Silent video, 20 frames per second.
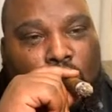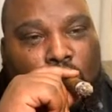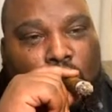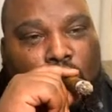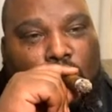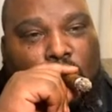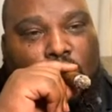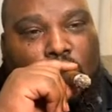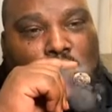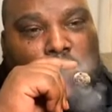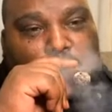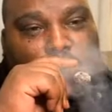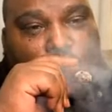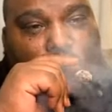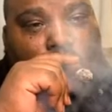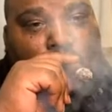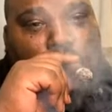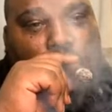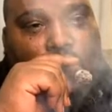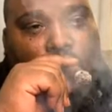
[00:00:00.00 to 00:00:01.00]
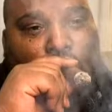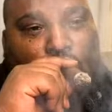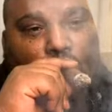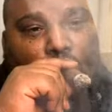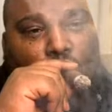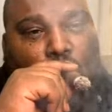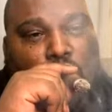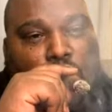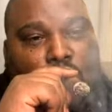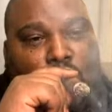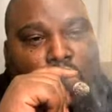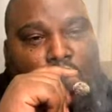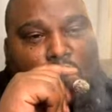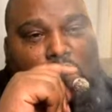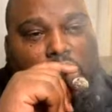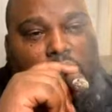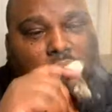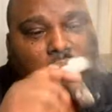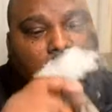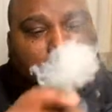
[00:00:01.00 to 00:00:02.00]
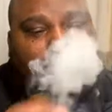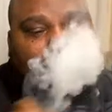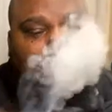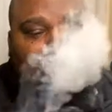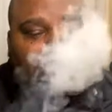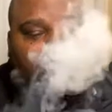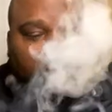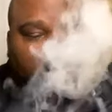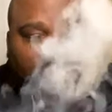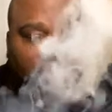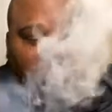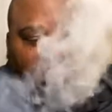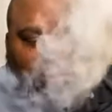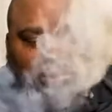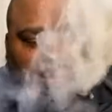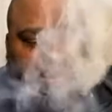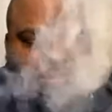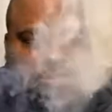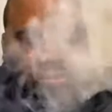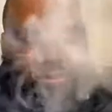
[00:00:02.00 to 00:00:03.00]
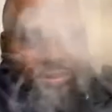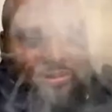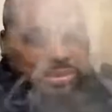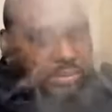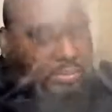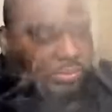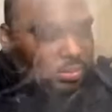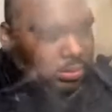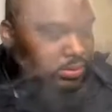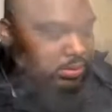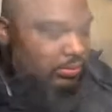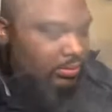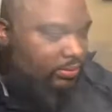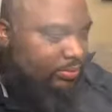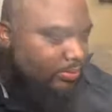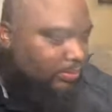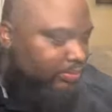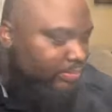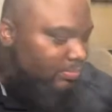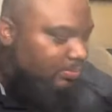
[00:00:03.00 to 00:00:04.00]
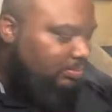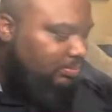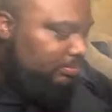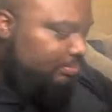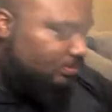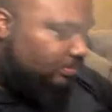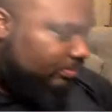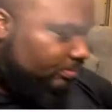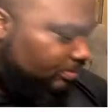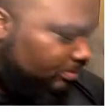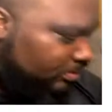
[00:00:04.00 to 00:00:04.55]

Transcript: But that's part of it. People come, well, we shouldn't have to do it. Well, you know what? If you want to go into